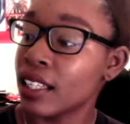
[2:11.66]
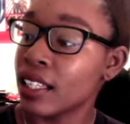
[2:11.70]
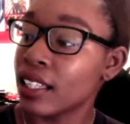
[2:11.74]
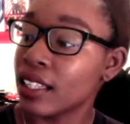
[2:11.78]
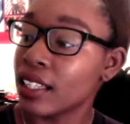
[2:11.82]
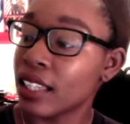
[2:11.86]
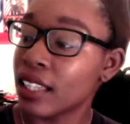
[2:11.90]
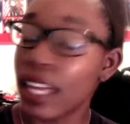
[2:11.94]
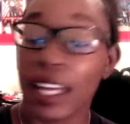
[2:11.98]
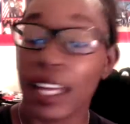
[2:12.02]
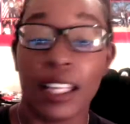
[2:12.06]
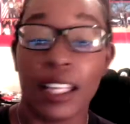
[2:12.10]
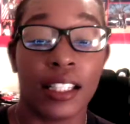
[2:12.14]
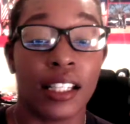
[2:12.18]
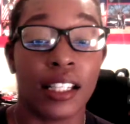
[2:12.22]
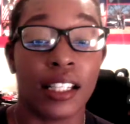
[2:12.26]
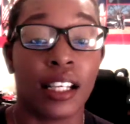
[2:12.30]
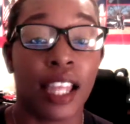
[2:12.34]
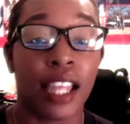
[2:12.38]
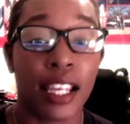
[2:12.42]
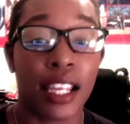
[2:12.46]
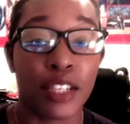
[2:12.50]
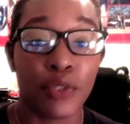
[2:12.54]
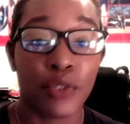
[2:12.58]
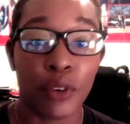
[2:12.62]
Yeah, it's a
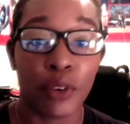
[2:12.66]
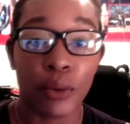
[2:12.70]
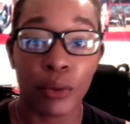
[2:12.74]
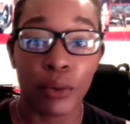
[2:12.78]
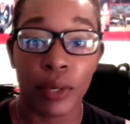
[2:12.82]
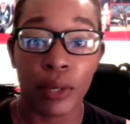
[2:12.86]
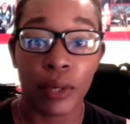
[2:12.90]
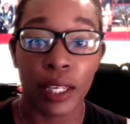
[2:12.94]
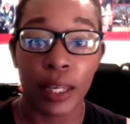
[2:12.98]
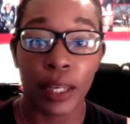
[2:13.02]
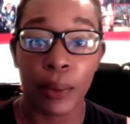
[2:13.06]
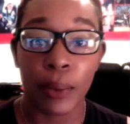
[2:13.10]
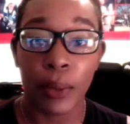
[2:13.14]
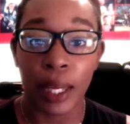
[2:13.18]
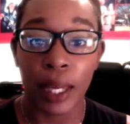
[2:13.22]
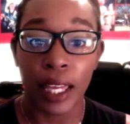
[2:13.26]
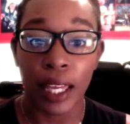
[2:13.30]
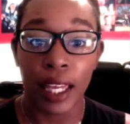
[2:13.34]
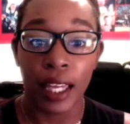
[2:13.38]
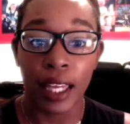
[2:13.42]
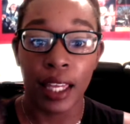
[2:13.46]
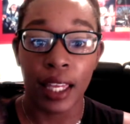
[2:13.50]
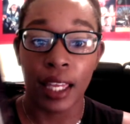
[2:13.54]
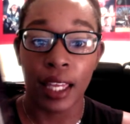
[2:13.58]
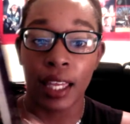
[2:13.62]
lace front wig,